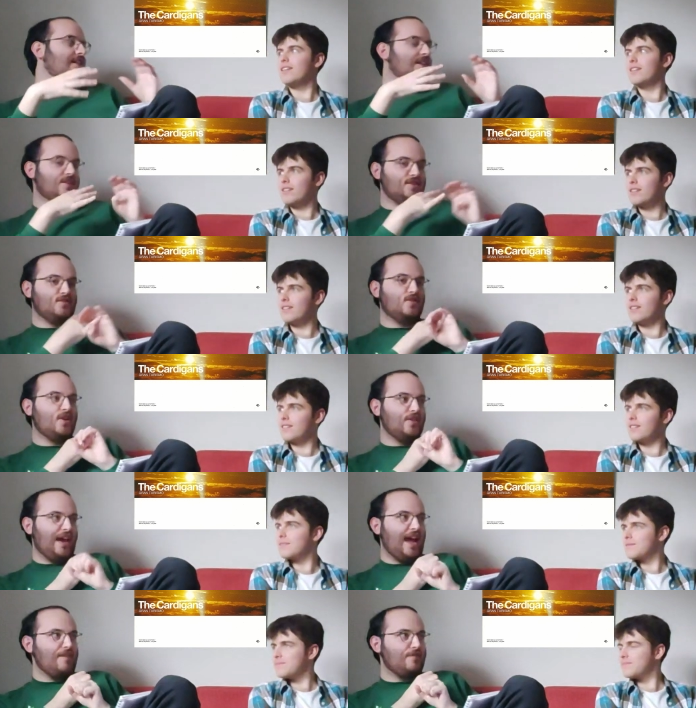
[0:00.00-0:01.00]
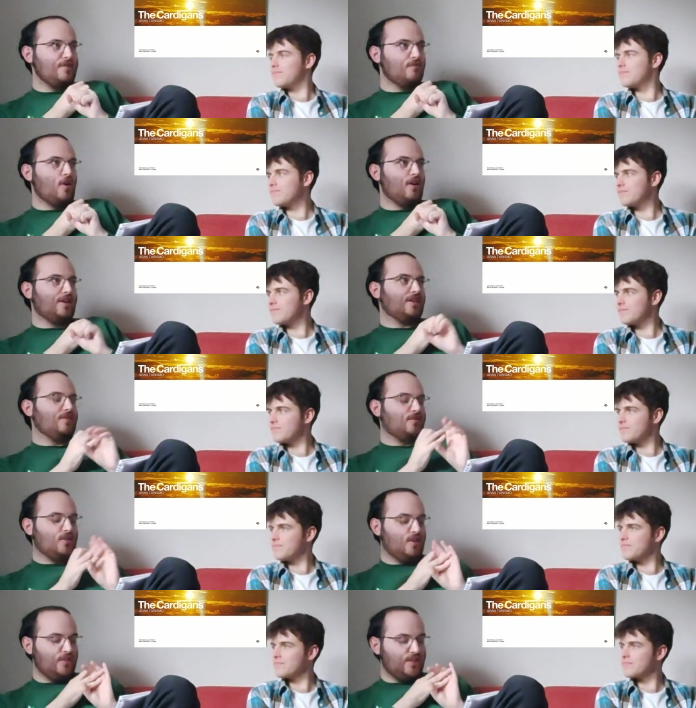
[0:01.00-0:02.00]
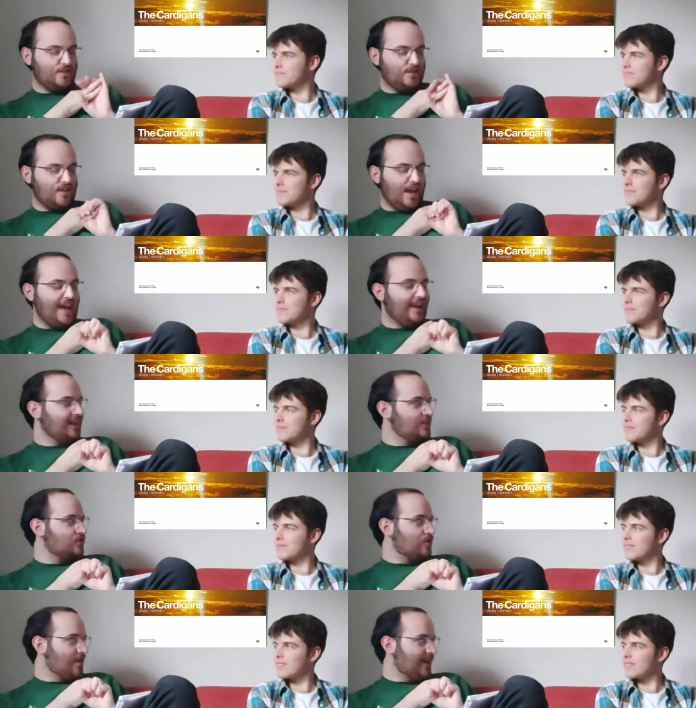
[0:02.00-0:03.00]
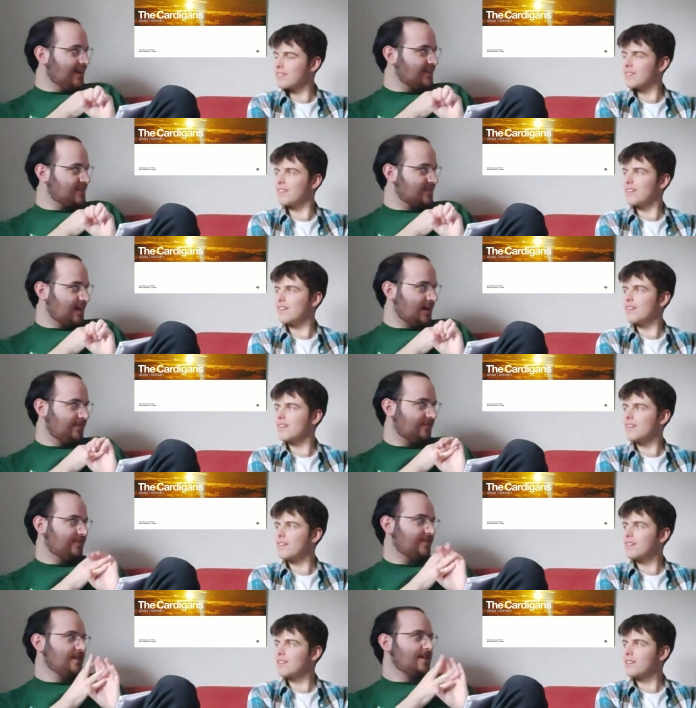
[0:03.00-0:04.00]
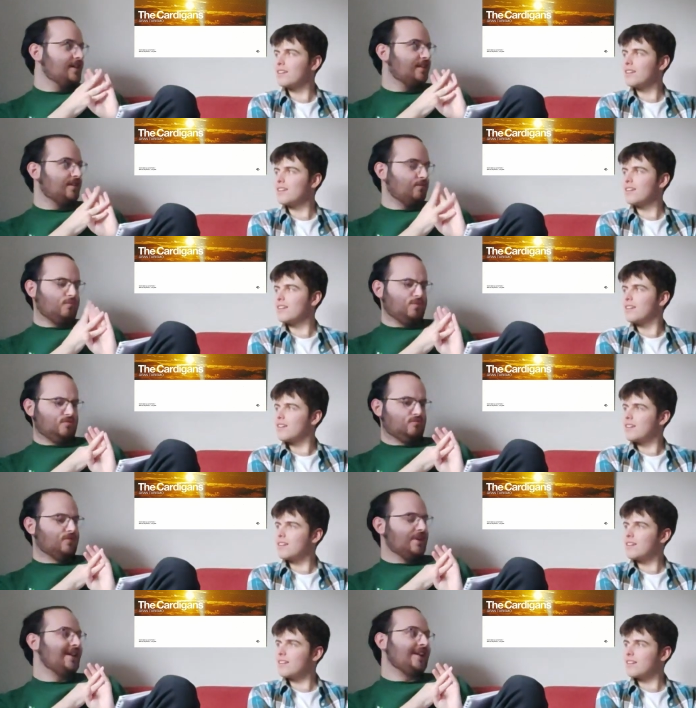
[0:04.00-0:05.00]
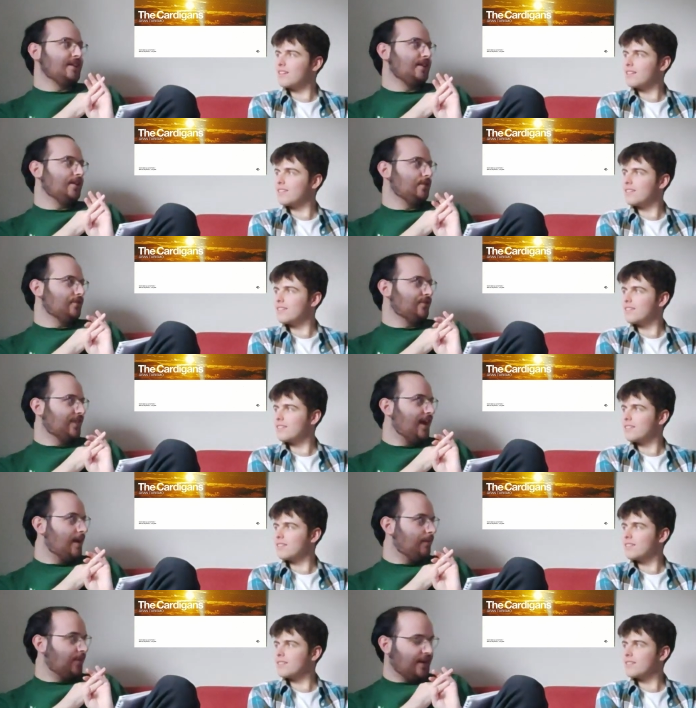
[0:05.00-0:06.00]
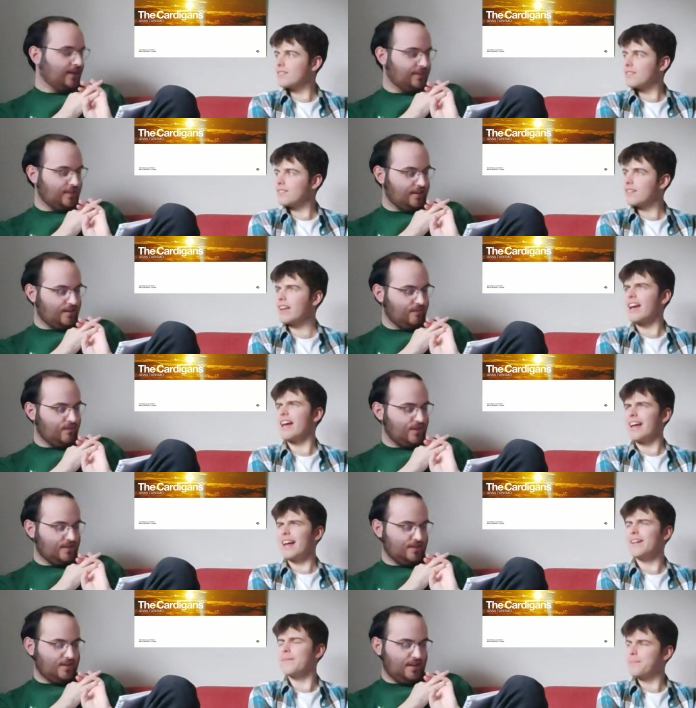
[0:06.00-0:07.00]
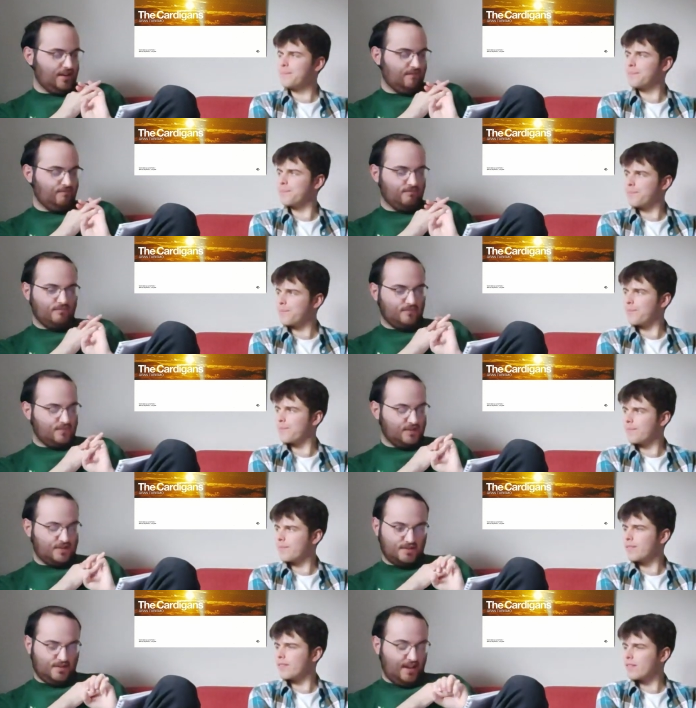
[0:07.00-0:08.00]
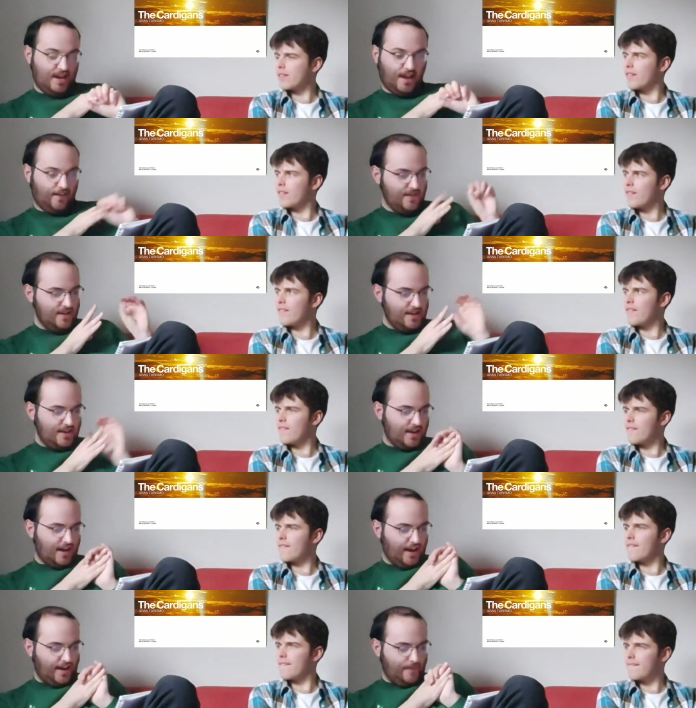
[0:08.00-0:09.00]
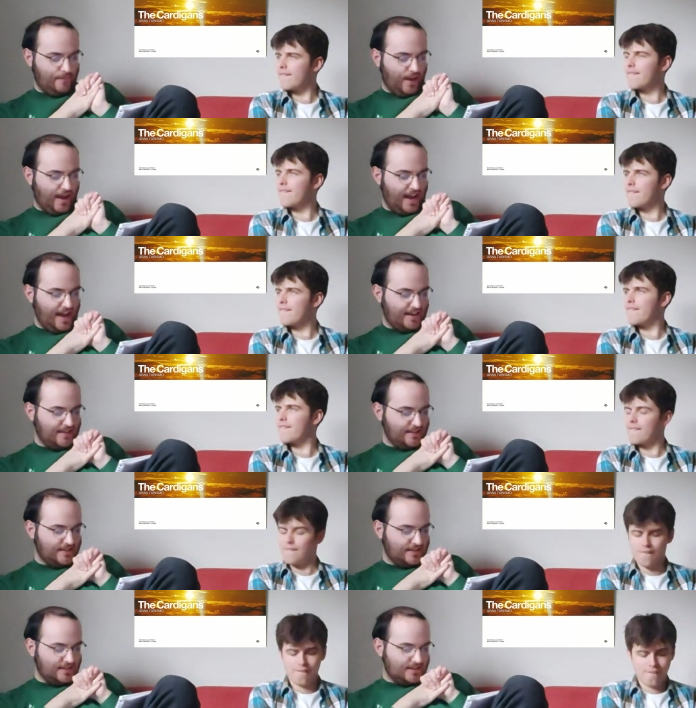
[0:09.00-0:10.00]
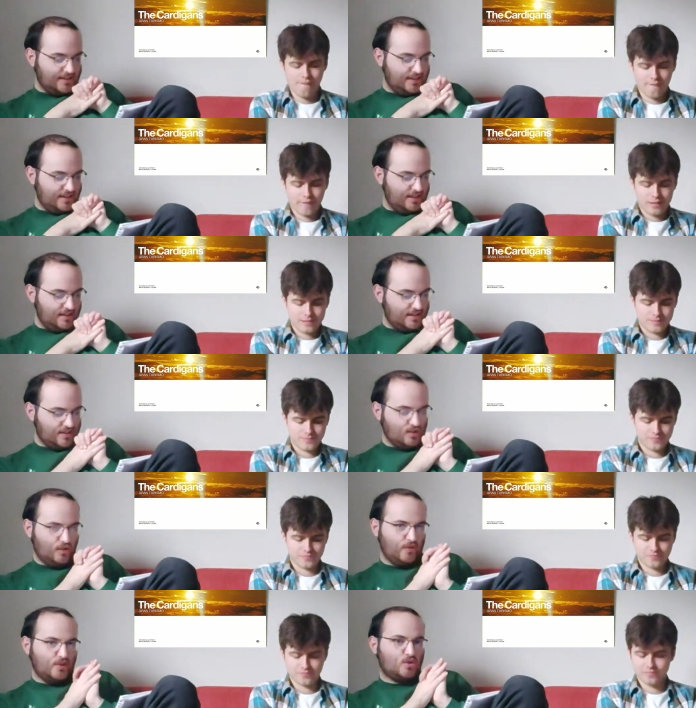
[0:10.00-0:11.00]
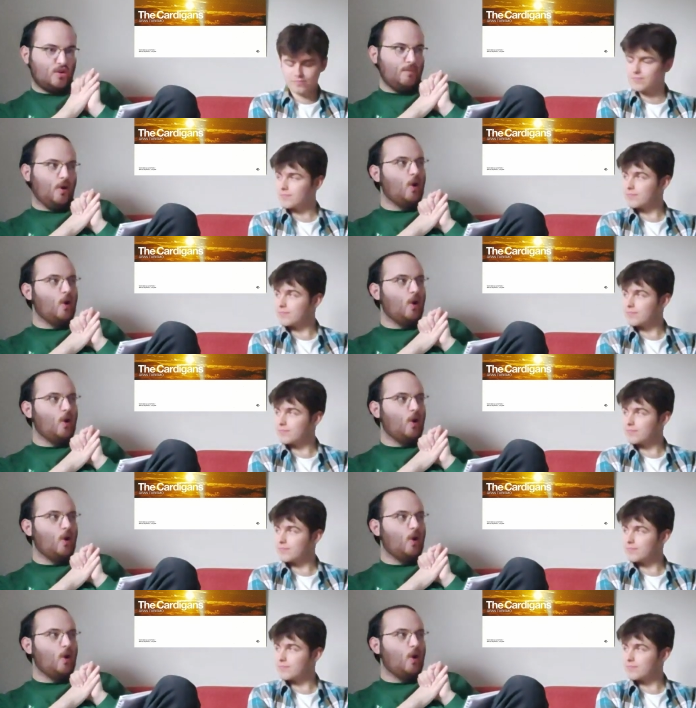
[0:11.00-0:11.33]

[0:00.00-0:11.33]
Speaker 1: because you've got the heavy rock, you've got the, the electronic stuff that was really new for them, like the yeah the, the yeah, um, and the sort of the trip